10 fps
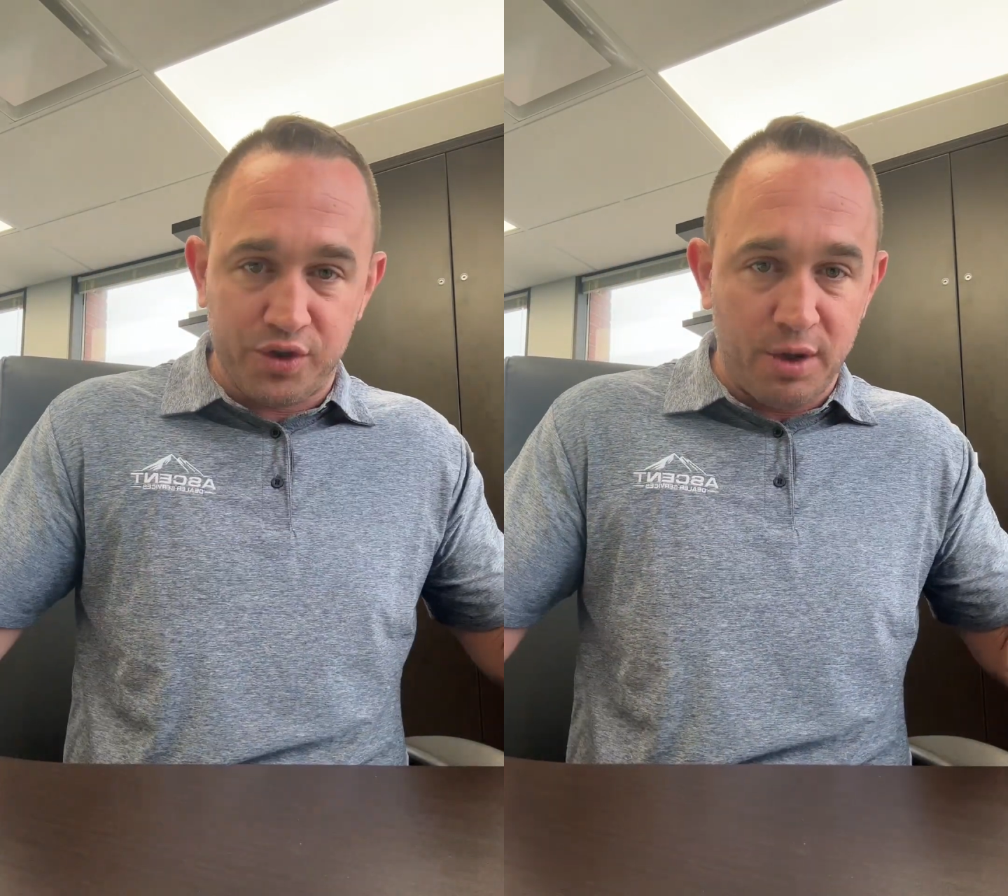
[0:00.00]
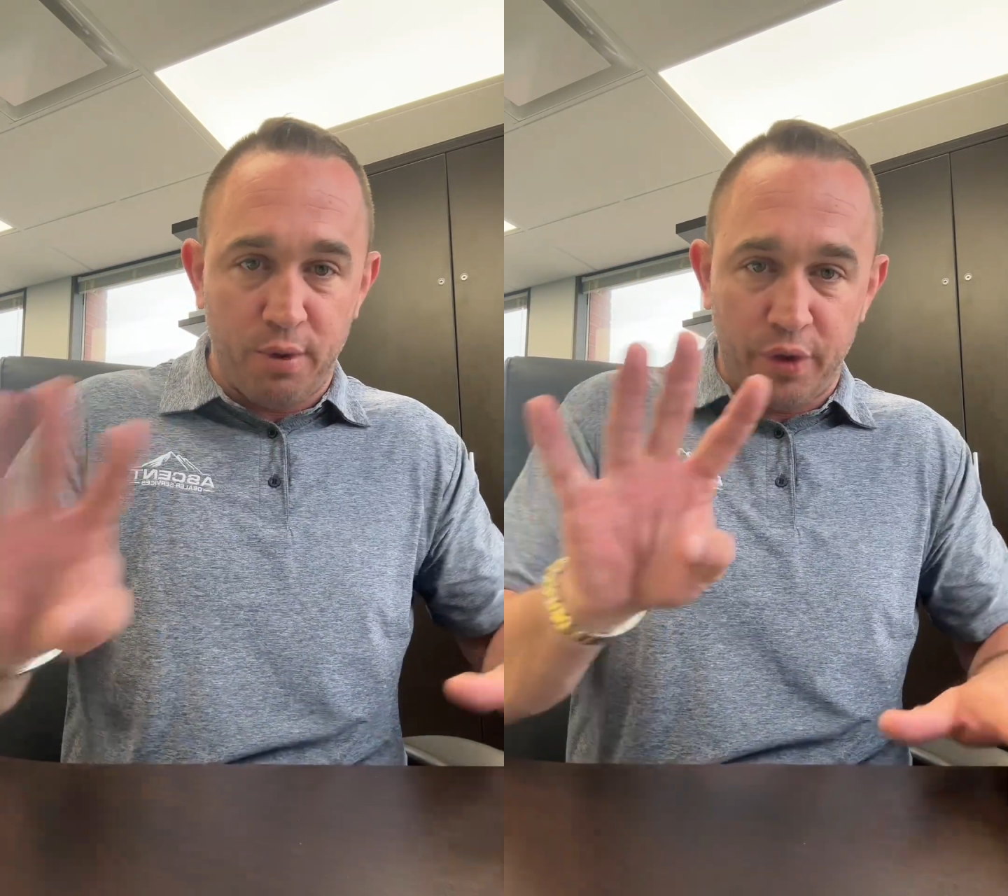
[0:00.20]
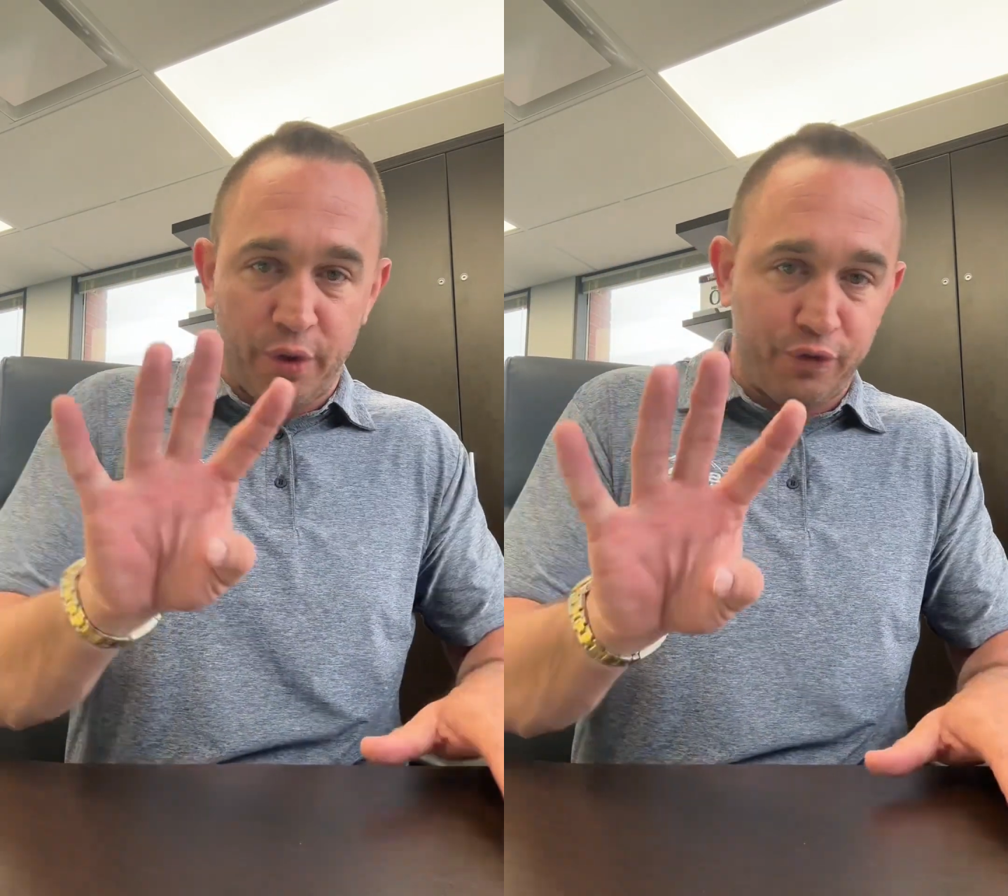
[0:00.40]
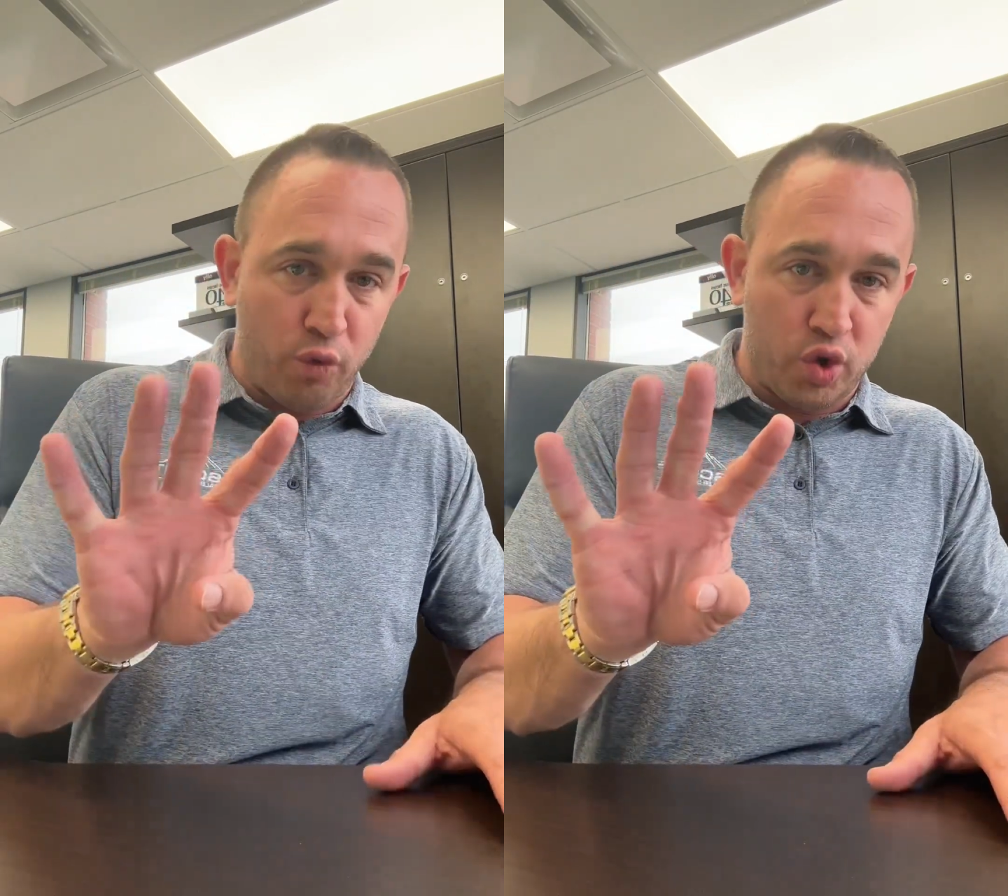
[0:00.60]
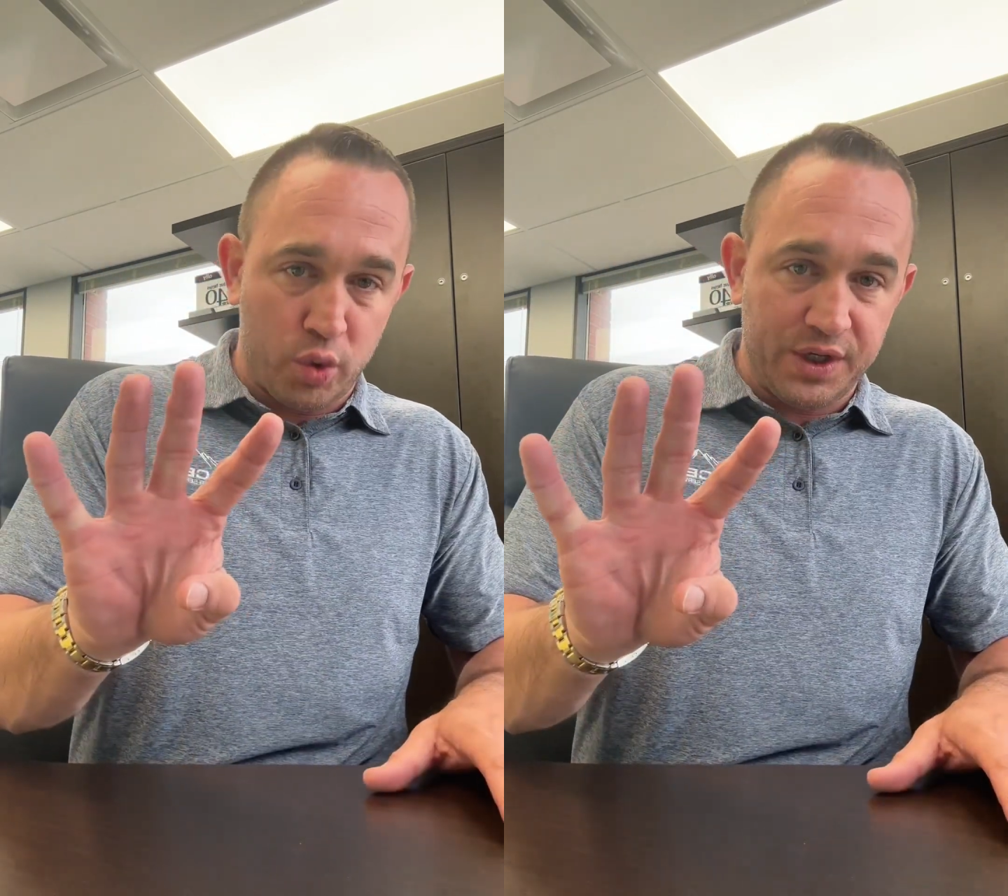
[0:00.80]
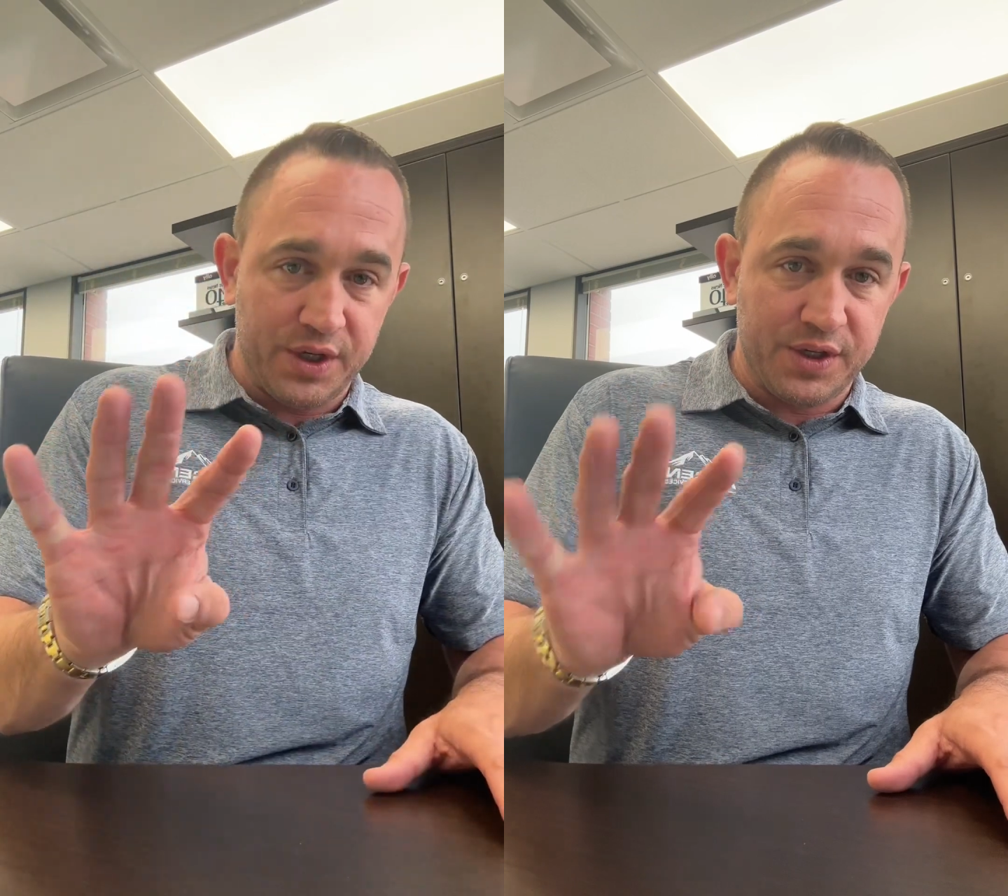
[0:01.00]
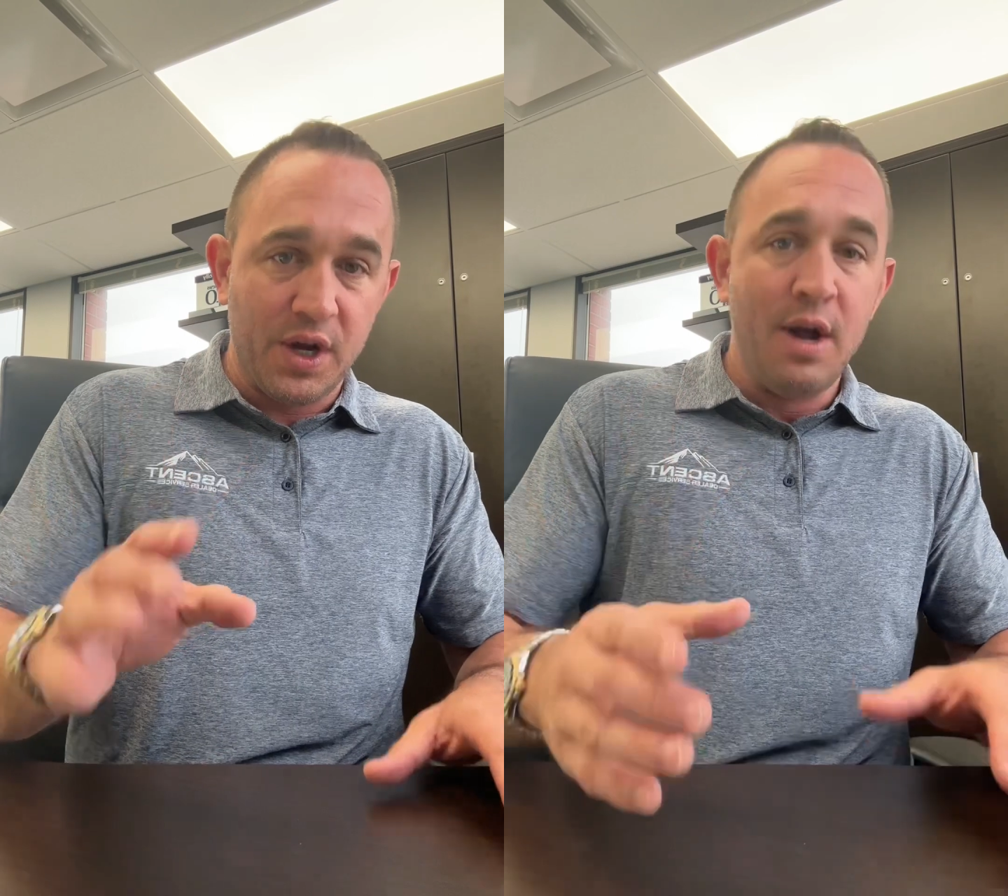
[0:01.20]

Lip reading: simple, those four choices.